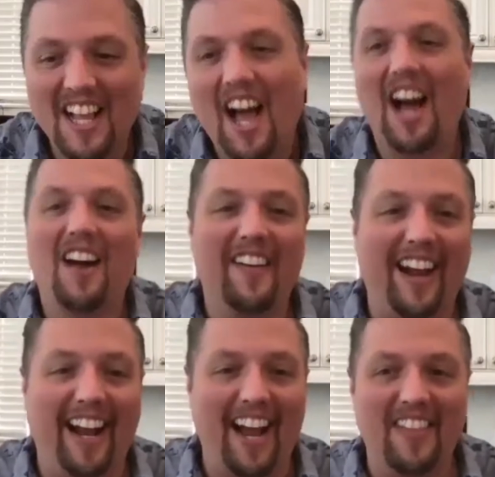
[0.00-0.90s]
All
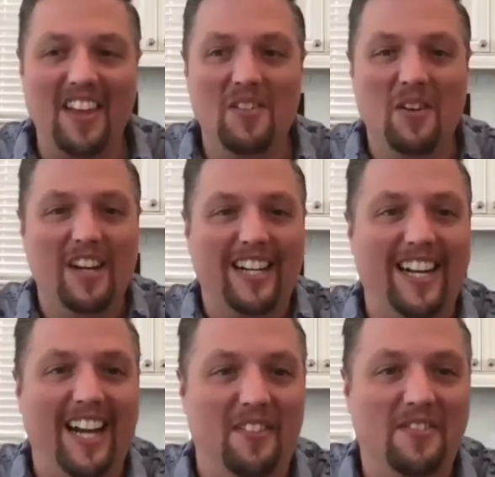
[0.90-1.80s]
right, I think we're good
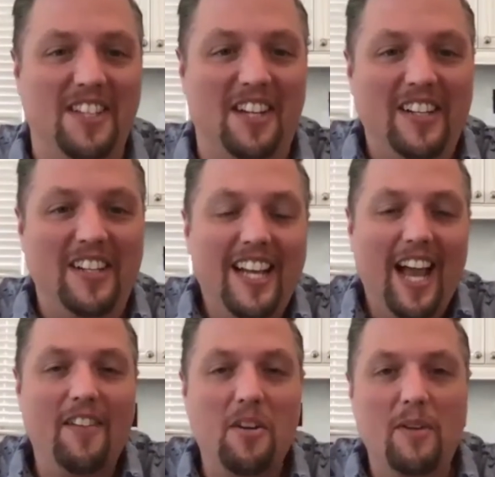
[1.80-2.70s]
enough. So
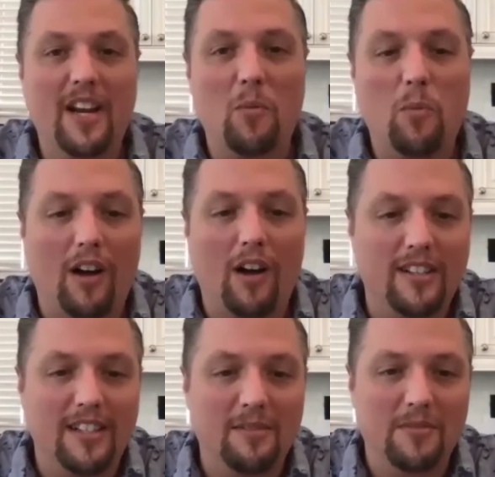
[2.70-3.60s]
everybody,
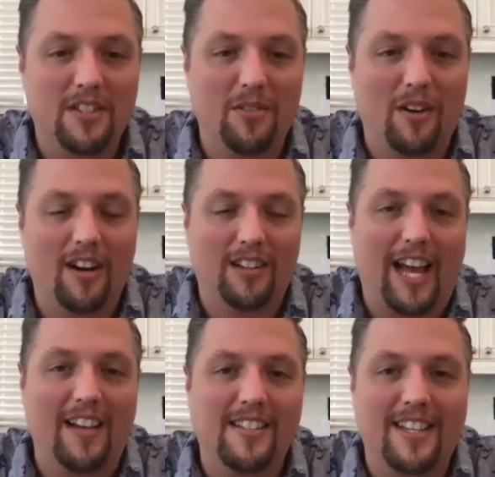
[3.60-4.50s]
welcome to our
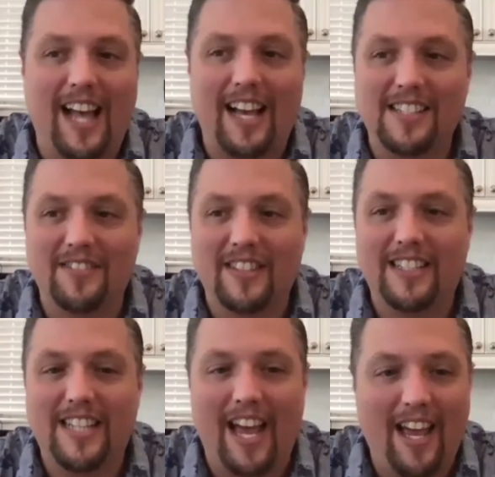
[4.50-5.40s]
last class of the
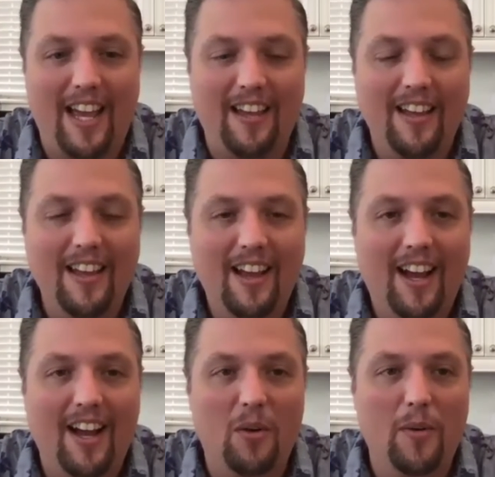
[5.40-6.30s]
day.
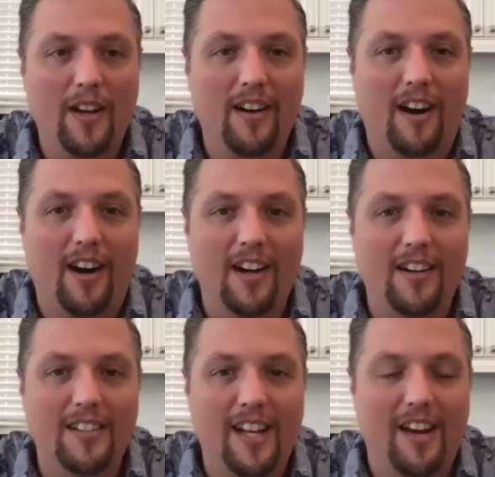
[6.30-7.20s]
We are
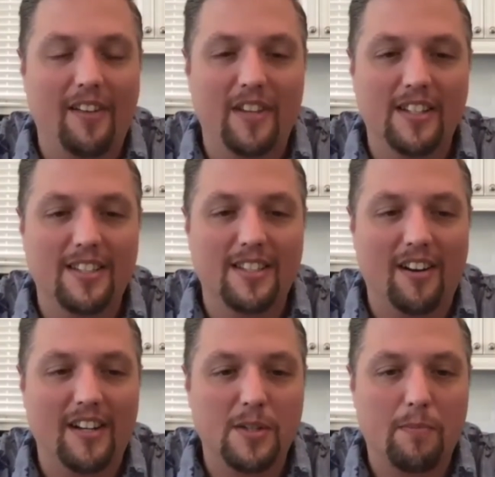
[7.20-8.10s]
honored to have this
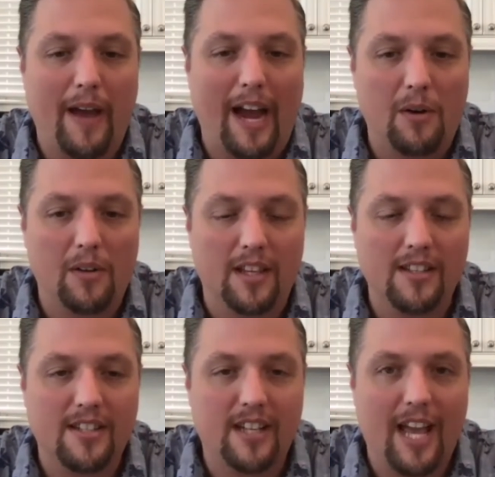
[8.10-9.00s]
artist back with
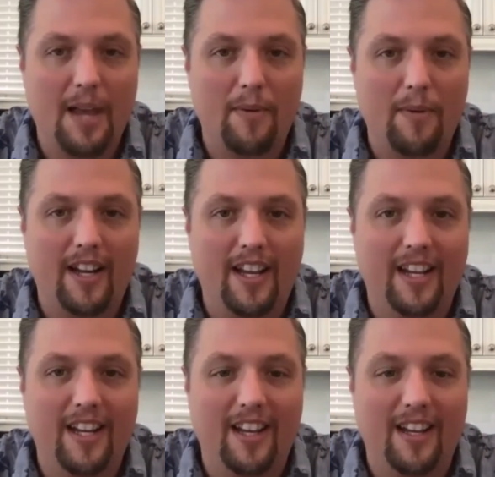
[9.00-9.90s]
us today, but in
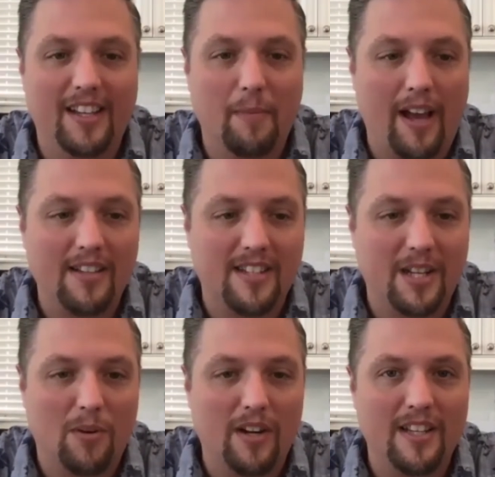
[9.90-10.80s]
a capacity
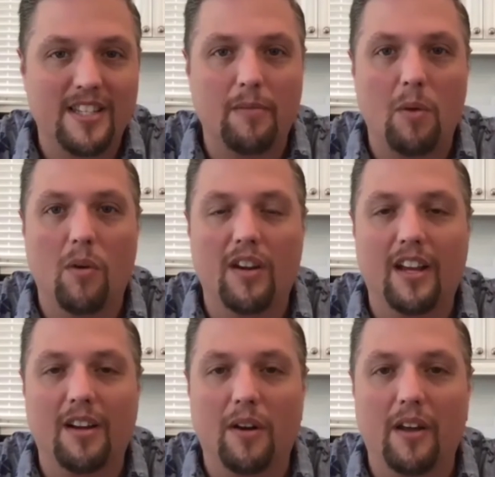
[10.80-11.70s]
where he's gonna be
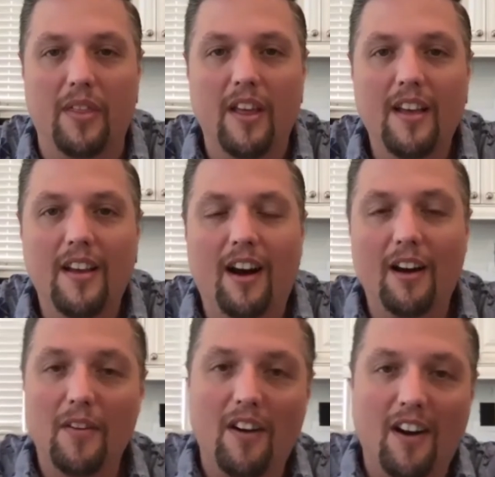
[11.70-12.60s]
working with
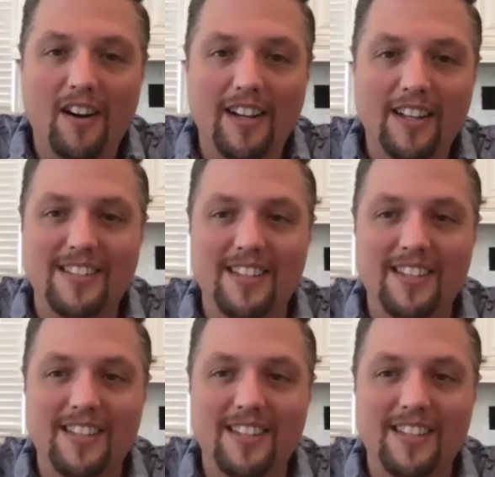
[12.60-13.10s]
other artists.